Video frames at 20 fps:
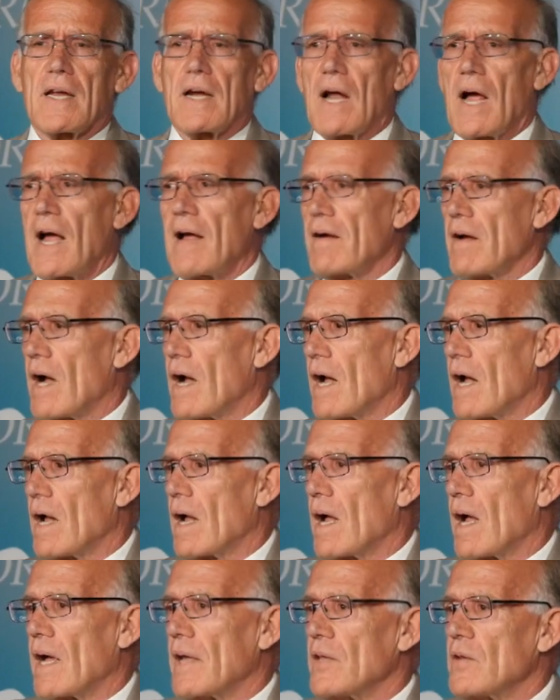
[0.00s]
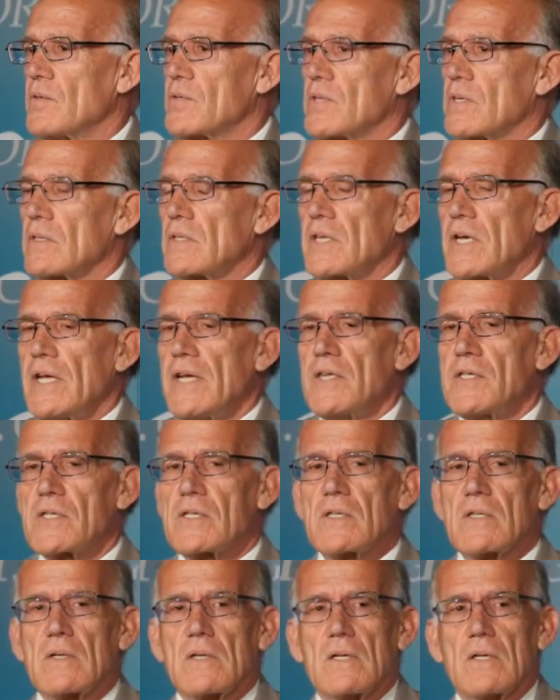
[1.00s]
And I, I, I used to
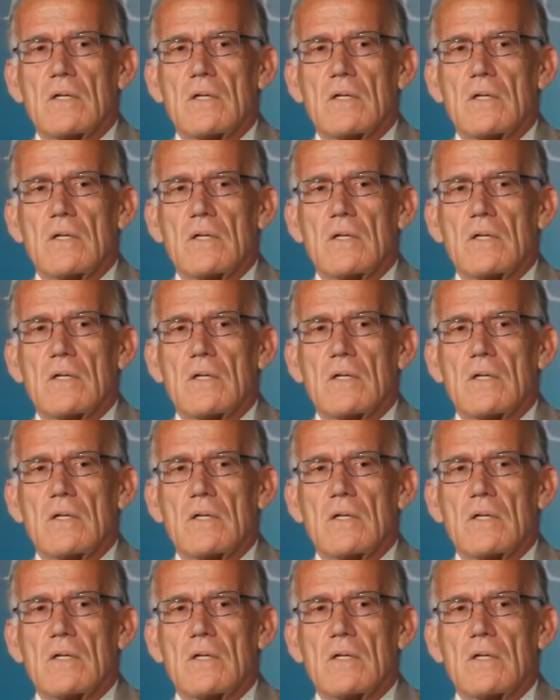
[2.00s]
teach,